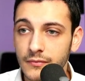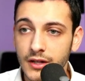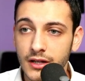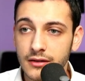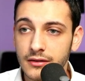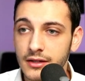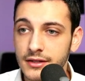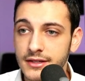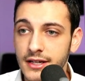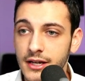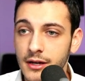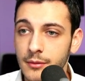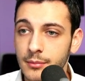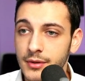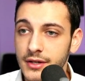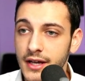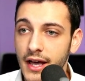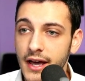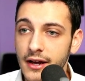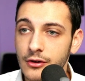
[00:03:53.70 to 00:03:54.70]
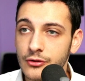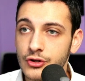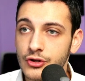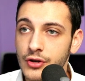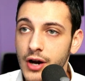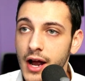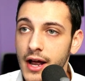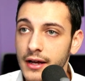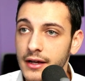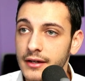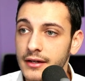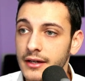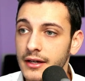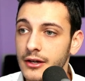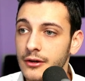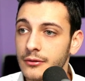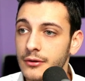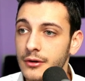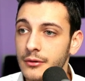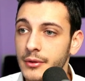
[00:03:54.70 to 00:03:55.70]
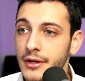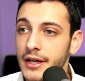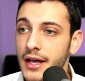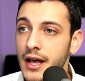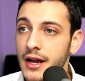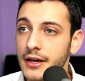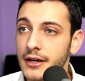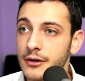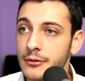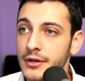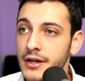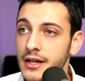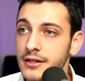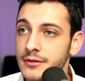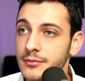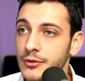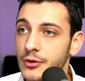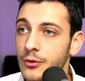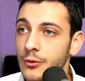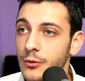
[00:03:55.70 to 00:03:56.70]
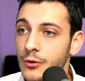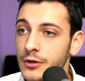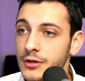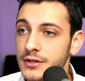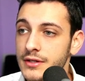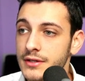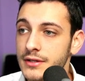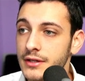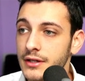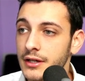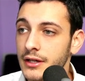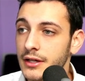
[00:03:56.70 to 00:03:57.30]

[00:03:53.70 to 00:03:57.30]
let's say a piano track. What do we got here? We got some chords.